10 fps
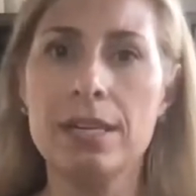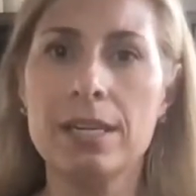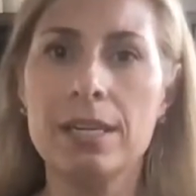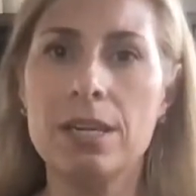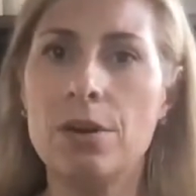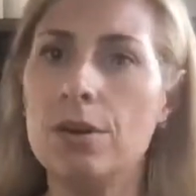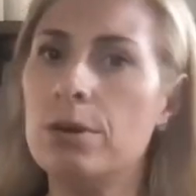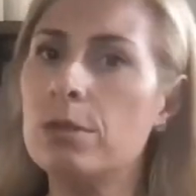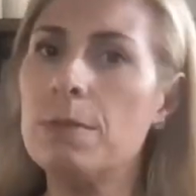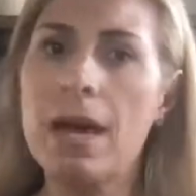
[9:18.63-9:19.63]
It
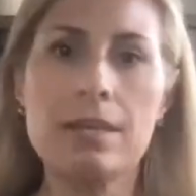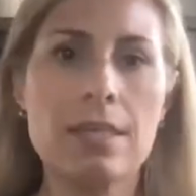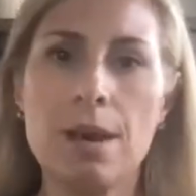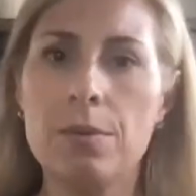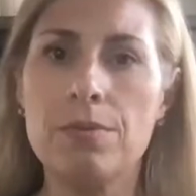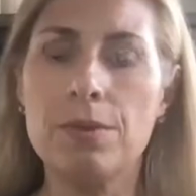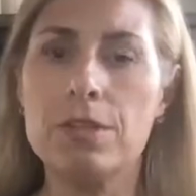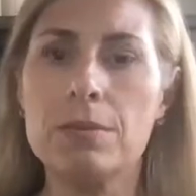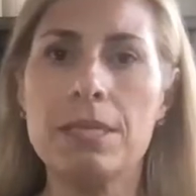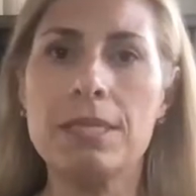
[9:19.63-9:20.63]
goes back to that
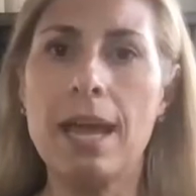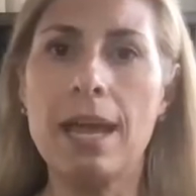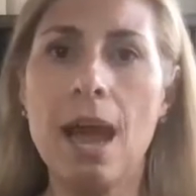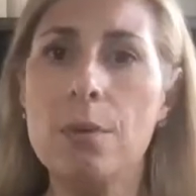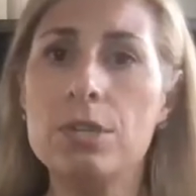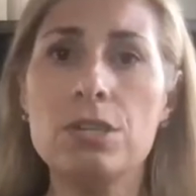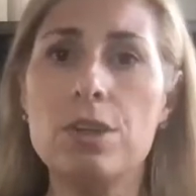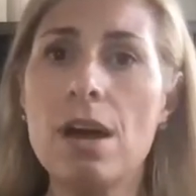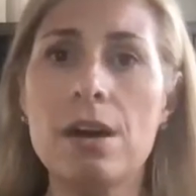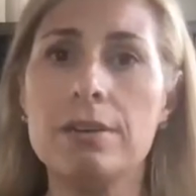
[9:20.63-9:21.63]
first mistake. How would you
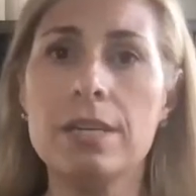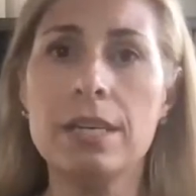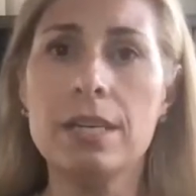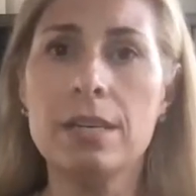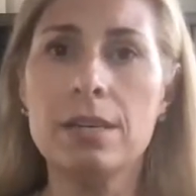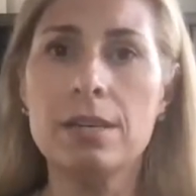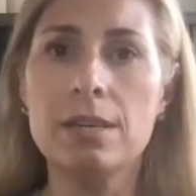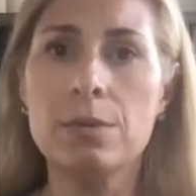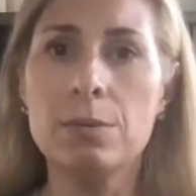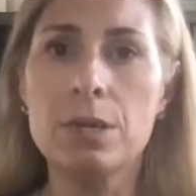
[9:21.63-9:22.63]
know?
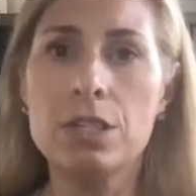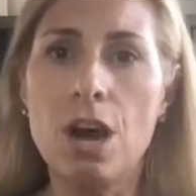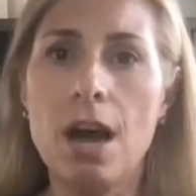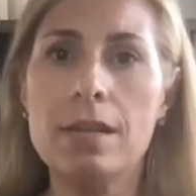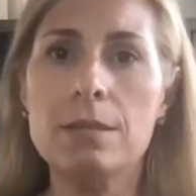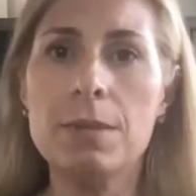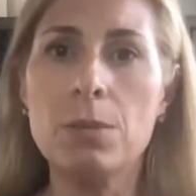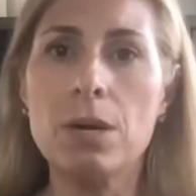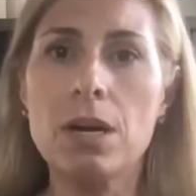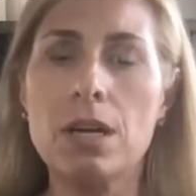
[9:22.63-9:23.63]
We're taught to be
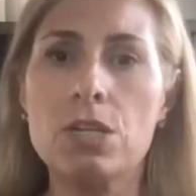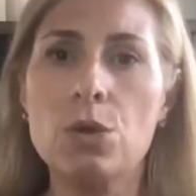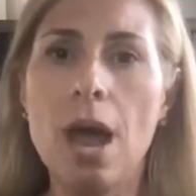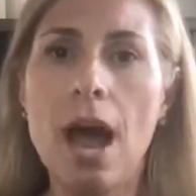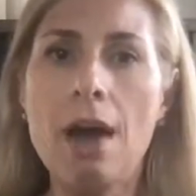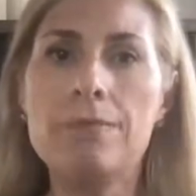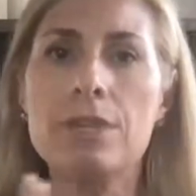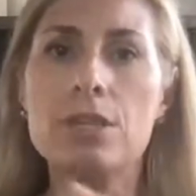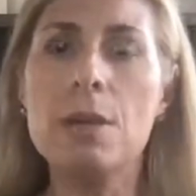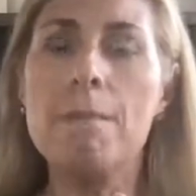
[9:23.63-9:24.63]
workers.
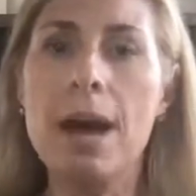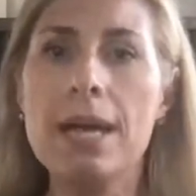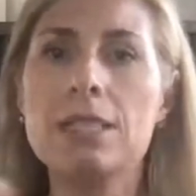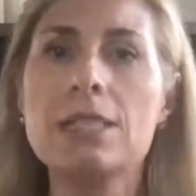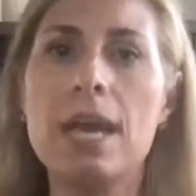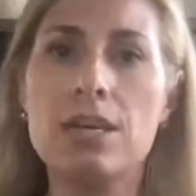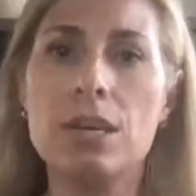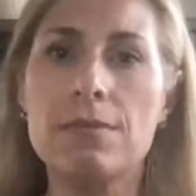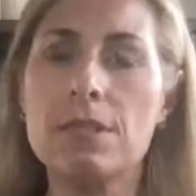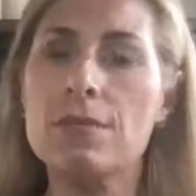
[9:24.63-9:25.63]
There's a mindset
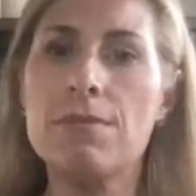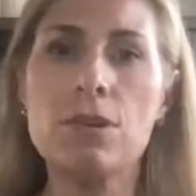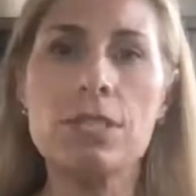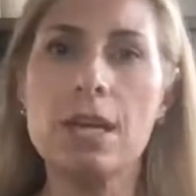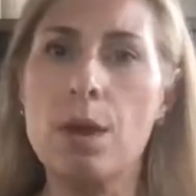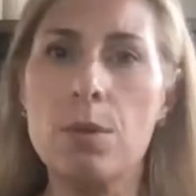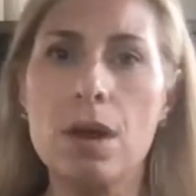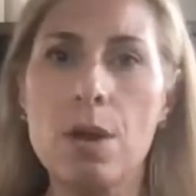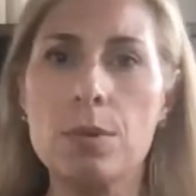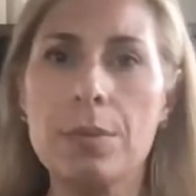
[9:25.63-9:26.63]
shift. It's the first thing I work
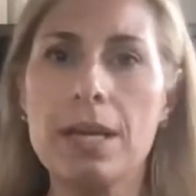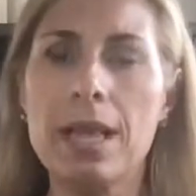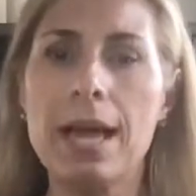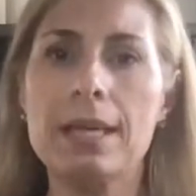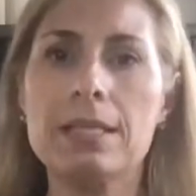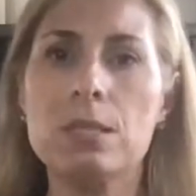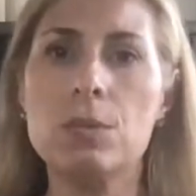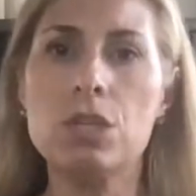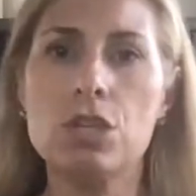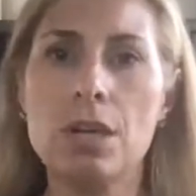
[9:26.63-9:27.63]
on with my clients is
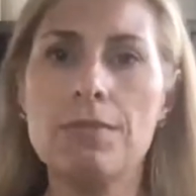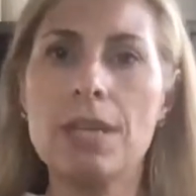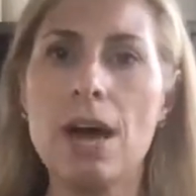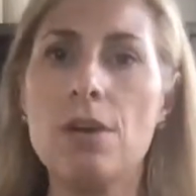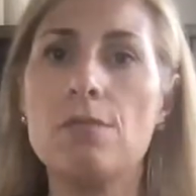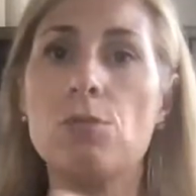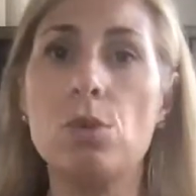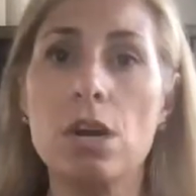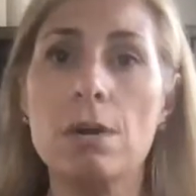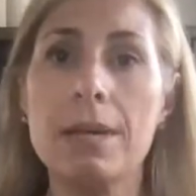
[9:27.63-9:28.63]
we shift out of
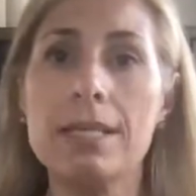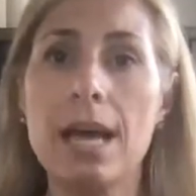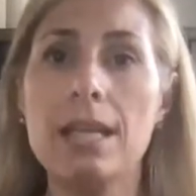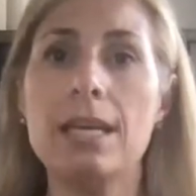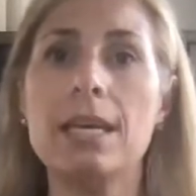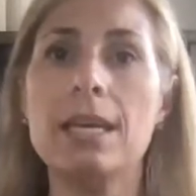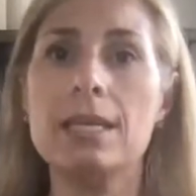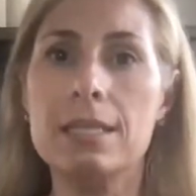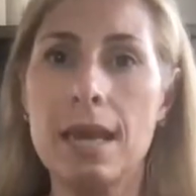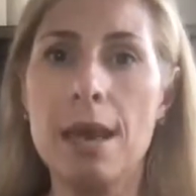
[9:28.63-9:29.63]
worker mentality
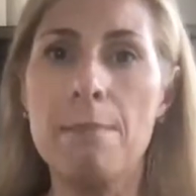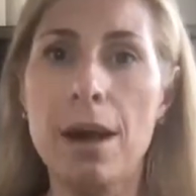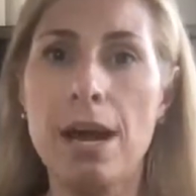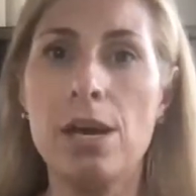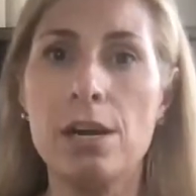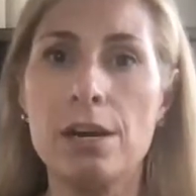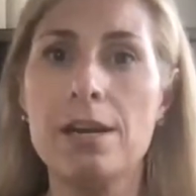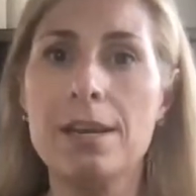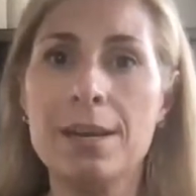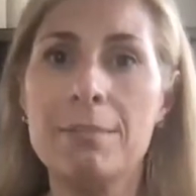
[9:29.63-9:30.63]
into empire
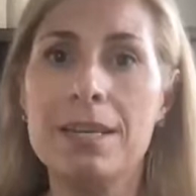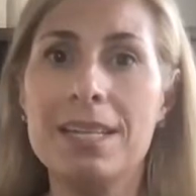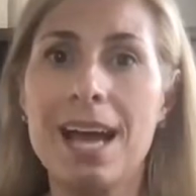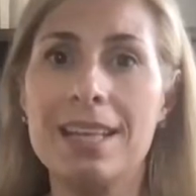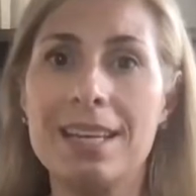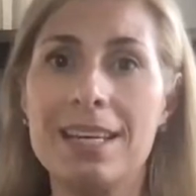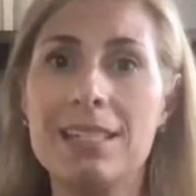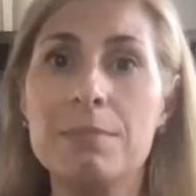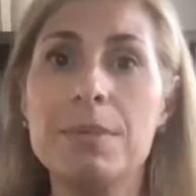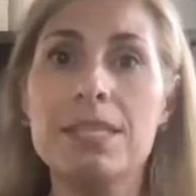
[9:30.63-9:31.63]
mentality,
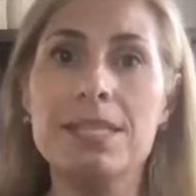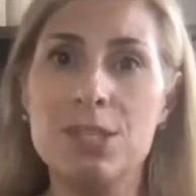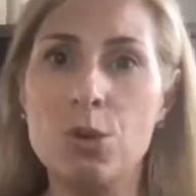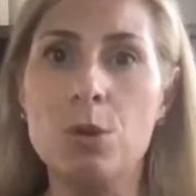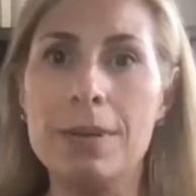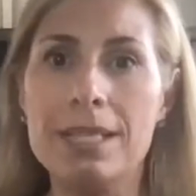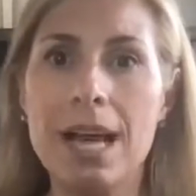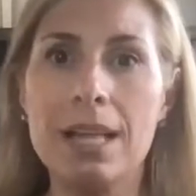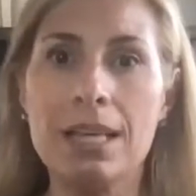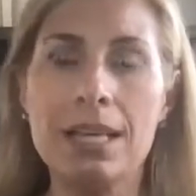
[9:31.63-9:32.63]
into business owner
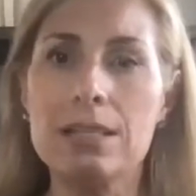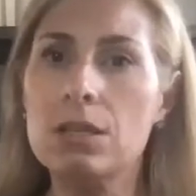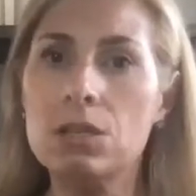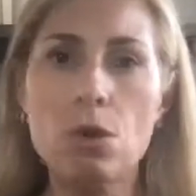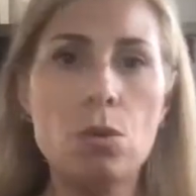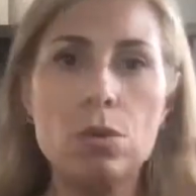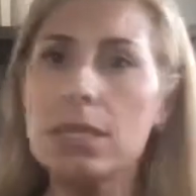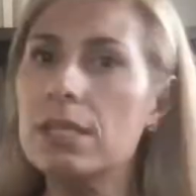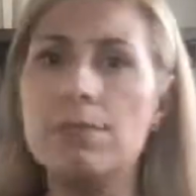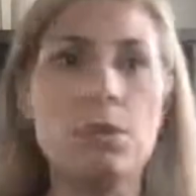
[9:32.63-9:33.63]
mentality. It's a
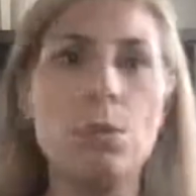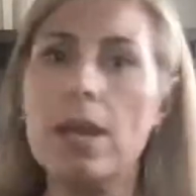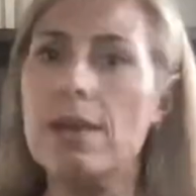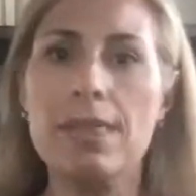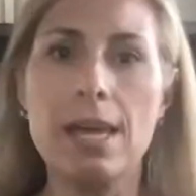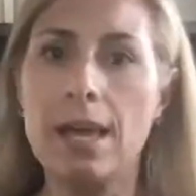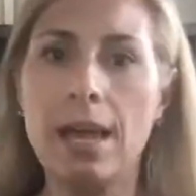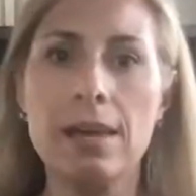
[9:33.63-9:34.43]
totally different way of thinking.